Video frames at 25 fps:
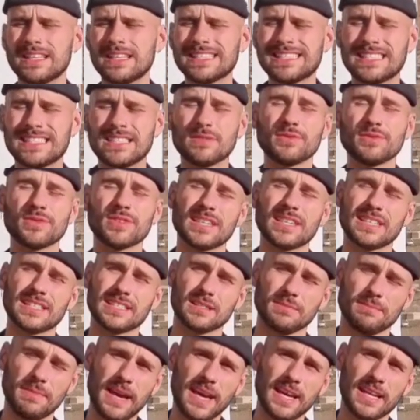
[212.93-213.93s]
is different as
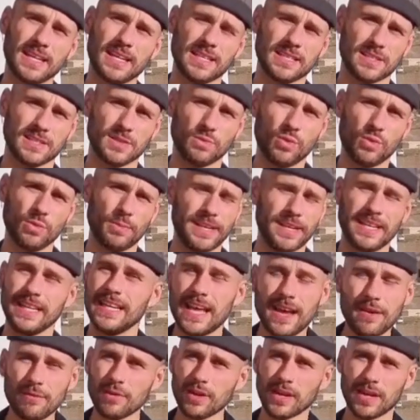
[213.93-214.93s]
a man and as a woman in
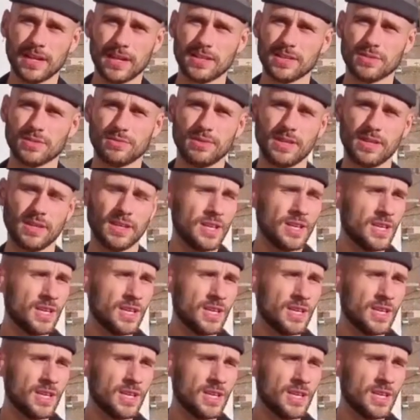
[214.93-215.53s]
every country.